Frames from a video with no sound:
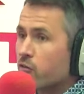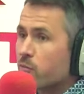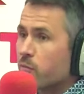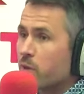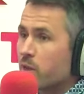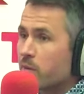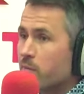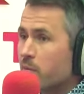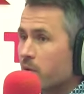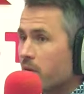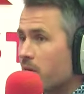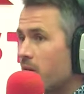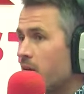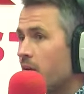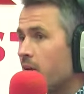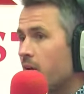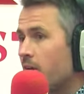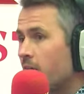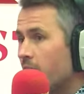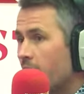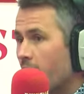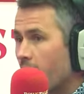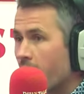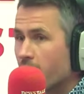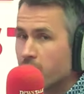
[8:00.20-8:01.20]
people
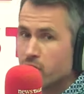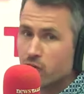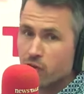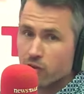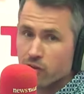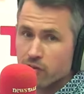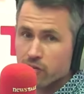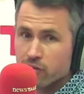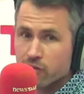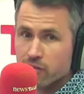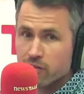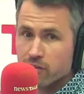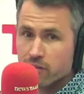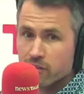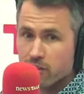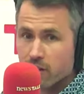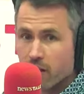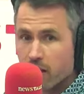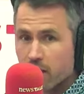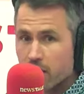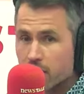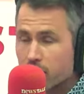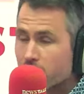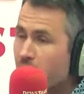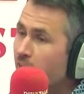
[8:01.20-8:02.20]
are just
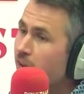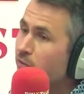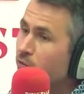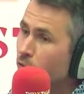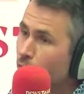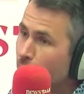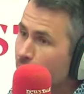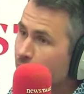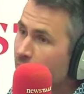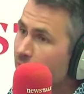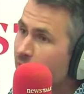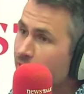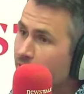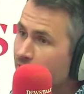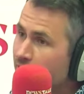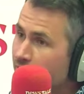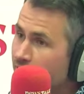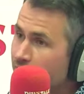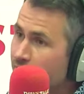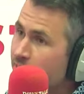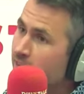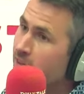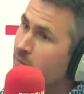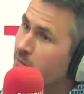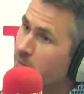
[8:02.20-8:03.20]
kind of less
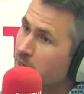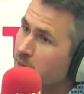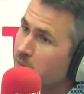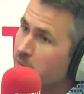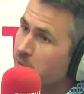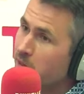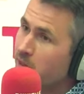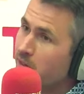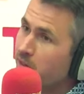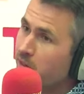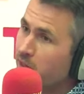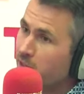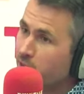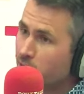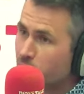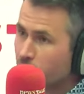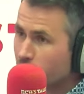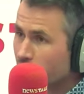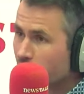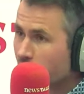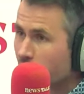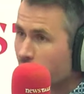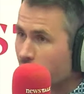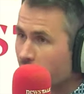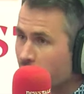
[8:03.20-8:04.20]
obedient than people in the
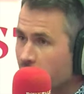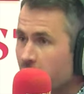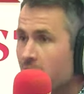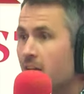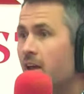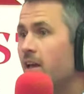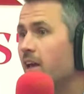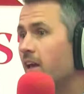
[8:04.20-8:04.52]
UK,